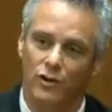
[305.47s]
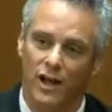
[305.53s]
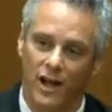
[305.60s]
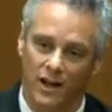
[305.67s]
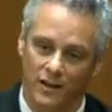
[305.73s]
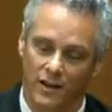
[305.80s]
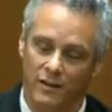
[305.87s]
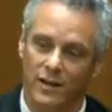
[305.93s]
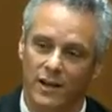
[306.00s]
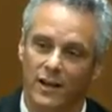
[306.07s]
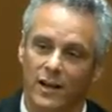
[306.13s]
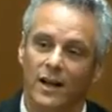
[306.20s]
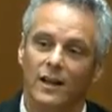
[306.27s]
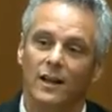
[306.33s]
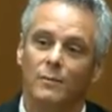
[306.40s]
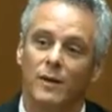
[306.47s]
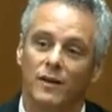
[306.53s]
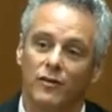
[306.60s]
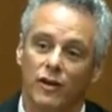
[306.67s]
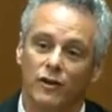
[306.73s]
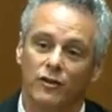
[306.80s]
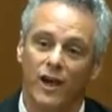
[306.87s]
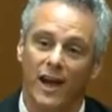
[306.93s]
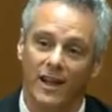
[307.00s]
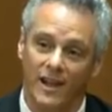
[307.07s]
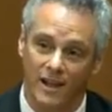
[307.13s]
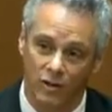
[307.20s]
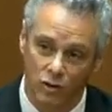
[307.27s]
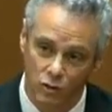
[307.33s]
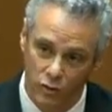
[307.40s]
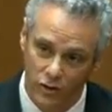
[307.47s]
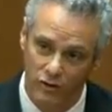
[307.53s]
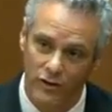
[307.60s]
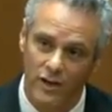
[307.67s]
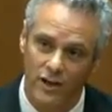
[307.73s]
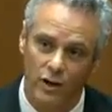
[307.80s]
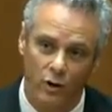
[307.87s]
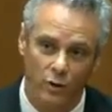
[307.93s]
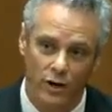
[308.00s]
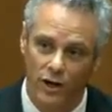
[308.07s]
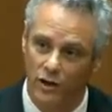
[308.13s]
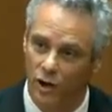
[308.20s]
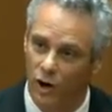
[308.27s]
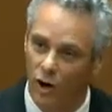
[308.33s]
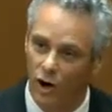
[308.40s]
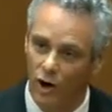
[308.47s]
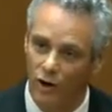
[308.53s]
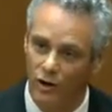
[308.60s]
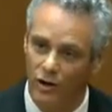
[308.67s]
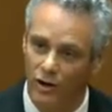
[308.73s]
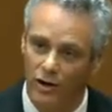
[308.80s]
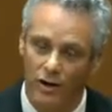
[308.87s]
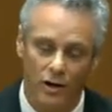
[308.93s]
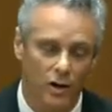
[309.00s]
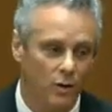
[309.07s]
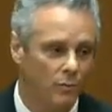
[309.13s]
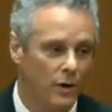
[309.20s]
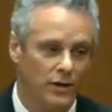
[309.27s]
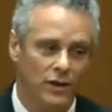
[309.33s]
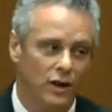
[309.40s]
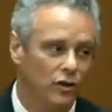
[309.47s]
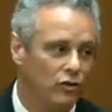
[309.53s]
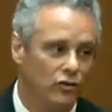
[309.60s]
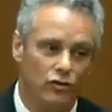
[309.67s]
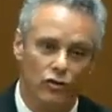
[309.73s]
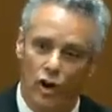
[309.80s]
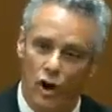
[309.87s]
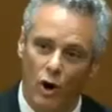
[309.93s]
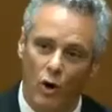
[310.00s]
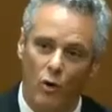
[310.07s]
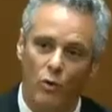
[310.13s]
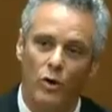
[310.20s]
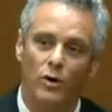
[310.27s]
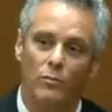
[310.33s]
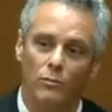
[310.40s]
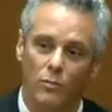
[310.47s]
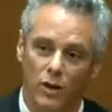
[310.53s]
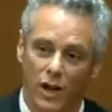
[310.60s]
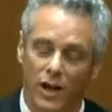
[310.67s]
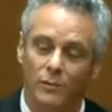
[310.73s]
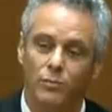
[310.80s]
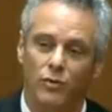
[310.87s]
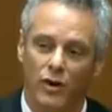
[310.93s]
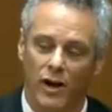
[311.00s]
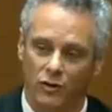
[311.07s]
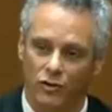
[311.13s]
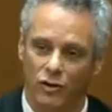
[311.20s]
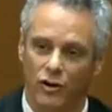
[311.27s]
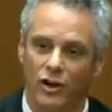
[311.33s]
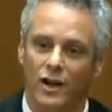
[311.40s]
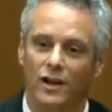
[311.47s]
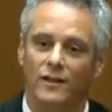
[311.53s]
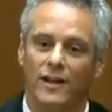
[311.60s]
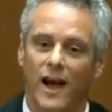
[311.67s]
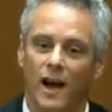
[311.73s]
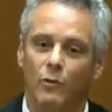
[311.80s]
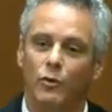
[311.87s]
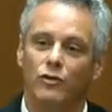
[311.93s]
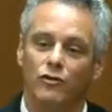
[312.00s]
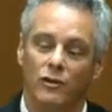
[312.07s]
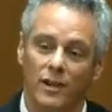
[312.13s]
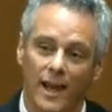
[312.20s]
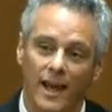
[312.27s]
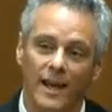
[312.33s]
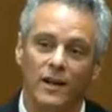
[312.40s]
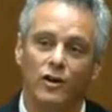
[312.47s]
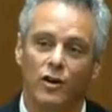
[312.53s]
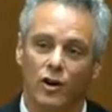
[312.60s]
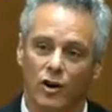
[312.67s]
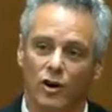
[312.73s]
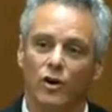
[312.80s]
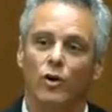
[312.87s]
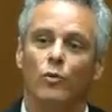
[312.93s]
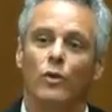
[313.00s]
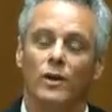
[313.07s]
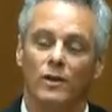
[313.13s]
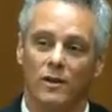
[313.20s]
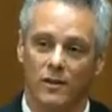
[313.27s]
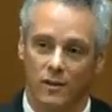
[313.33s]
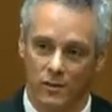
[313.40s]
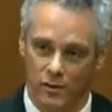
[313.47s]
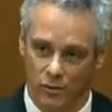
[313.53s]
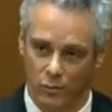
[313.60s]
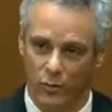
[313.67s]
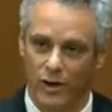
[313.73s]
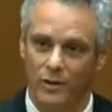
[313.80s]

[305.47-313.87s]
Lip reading: electrical activity. That means there's electricity going in the heart, but there's no blood pressure. That was later when